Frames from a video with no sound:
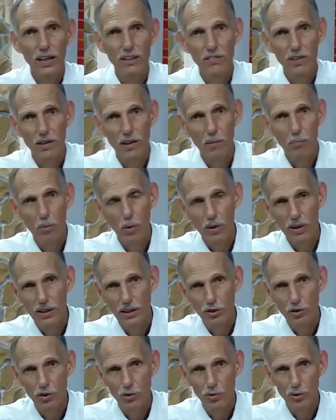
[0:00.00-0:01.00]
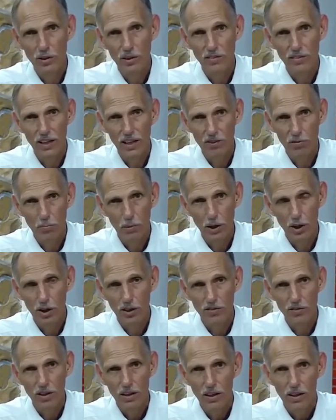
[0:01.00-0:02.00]
That's an important issue to discuss
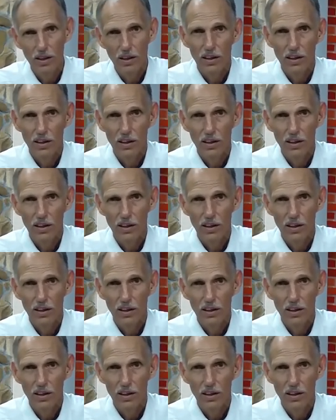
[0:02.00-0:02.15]
because